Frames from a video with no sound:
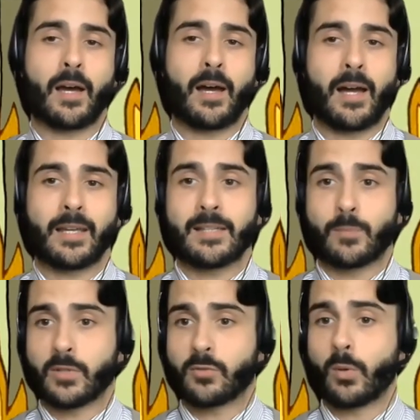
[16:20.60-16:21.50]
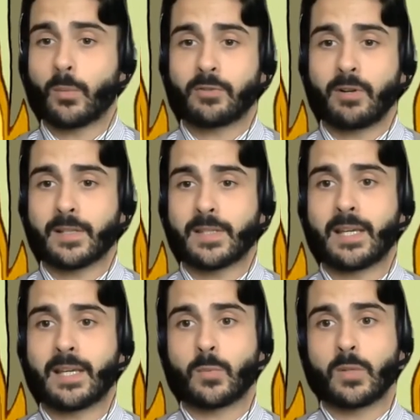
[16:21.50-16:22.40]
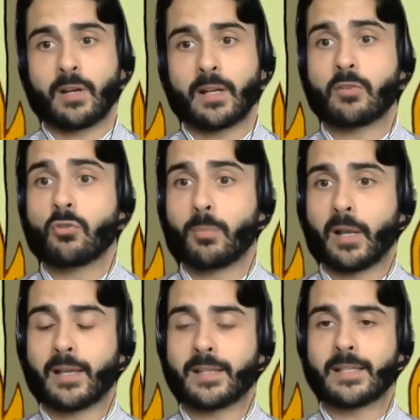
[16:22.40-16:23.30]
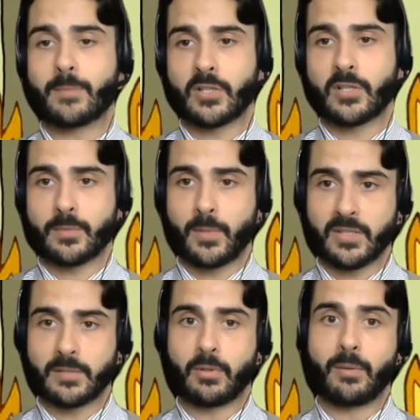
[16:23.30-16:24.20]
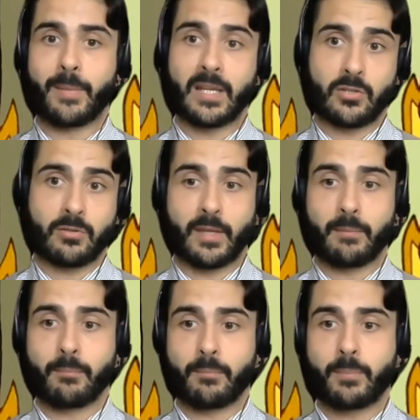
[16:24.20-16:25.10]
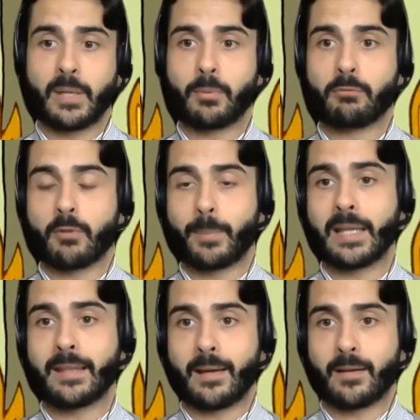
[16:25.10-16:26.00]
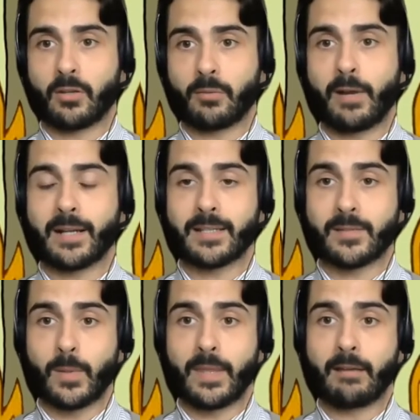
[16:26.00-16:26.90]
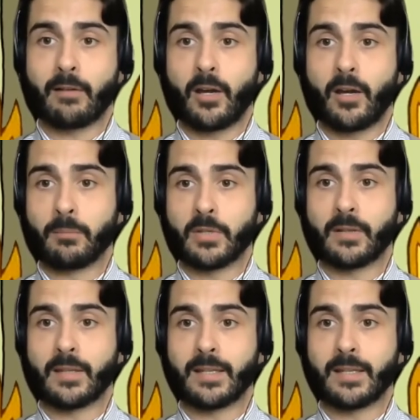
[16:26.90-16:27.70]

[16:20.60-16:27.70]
I guess what we're trying to say is we're trying to normalize it as much as possible and make sure that people repeat that good practice when they're at home doing these